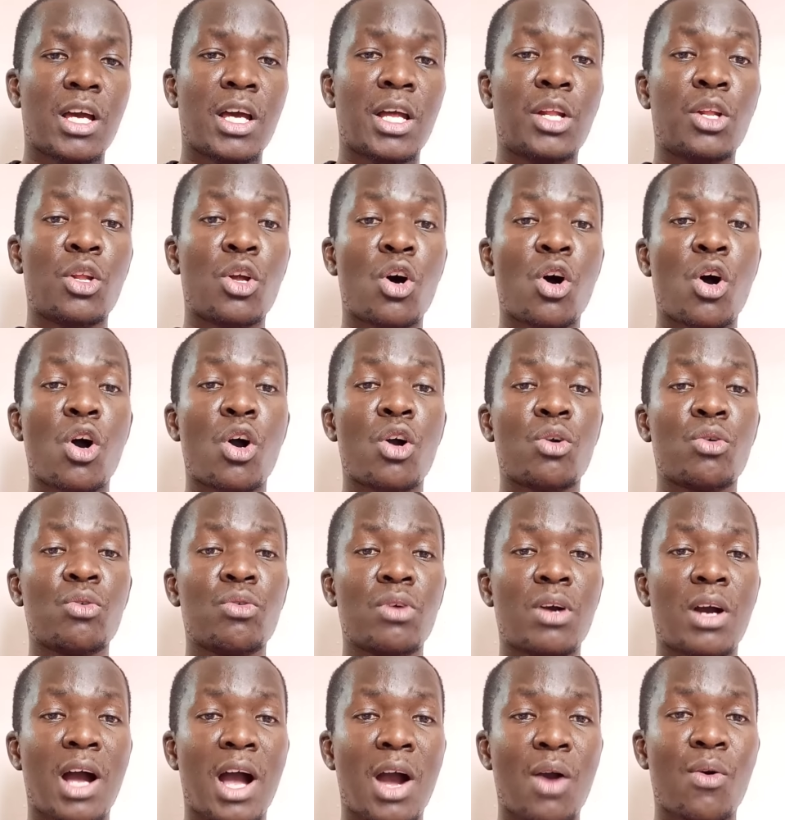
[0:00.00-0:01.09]

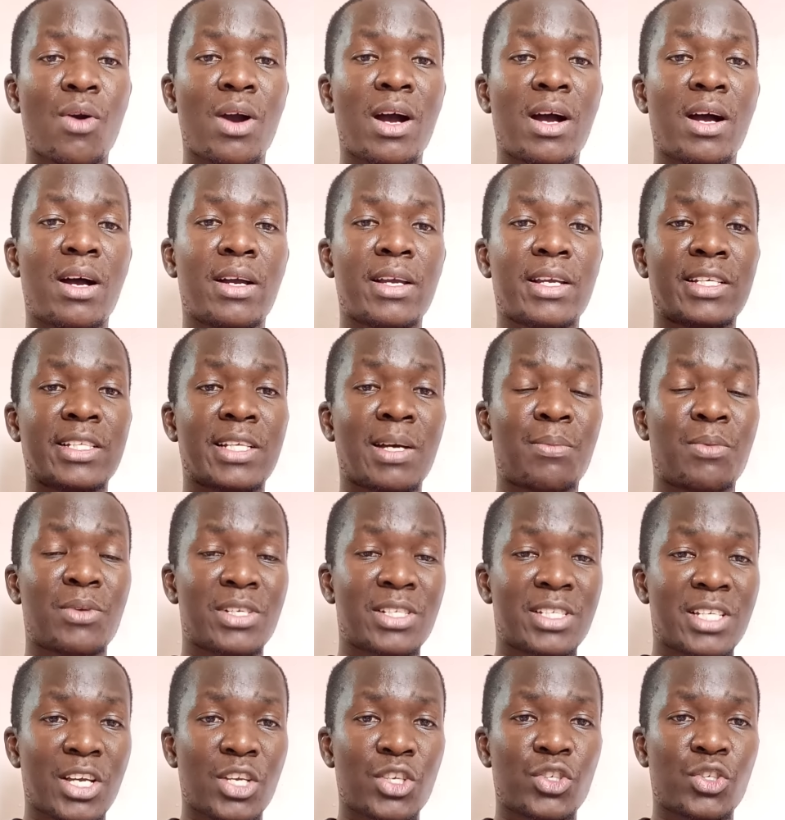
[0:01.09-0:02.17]
long hour
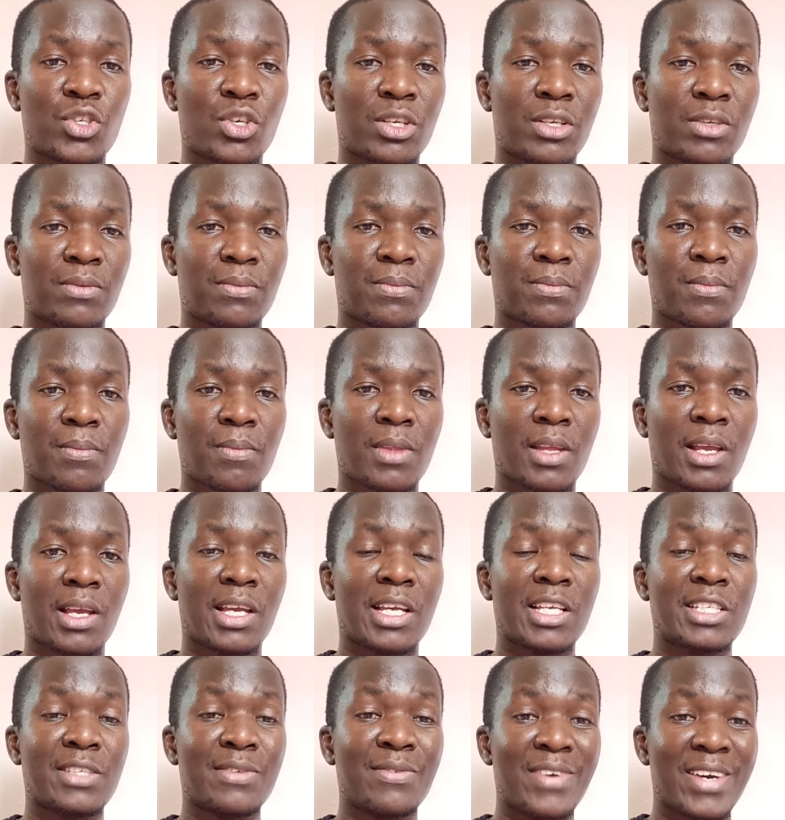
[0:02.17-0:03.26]
interpretation,
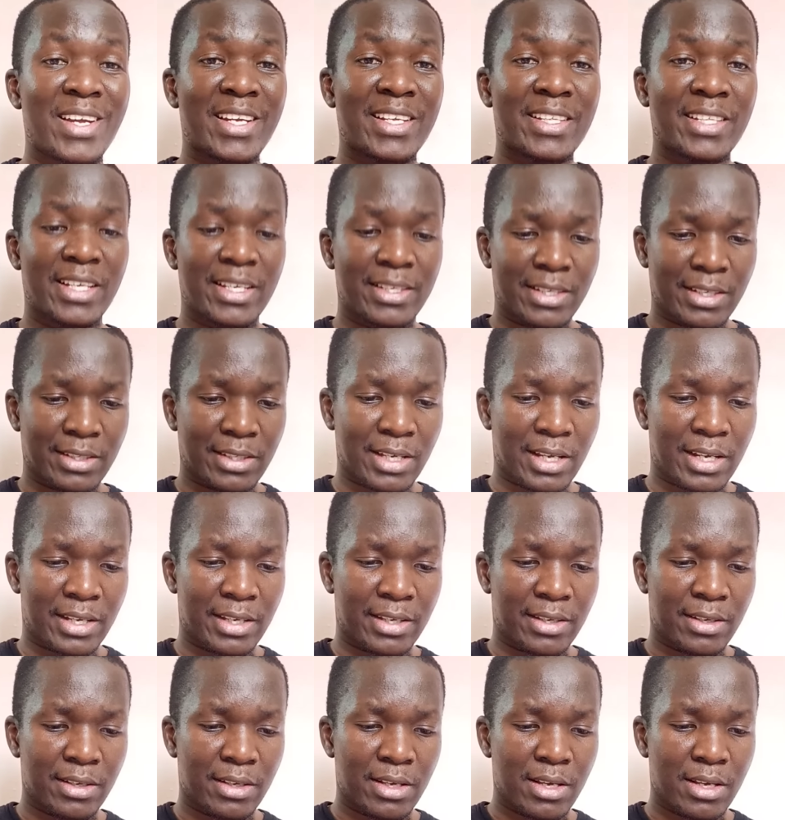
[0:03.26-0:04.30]
is very necessary.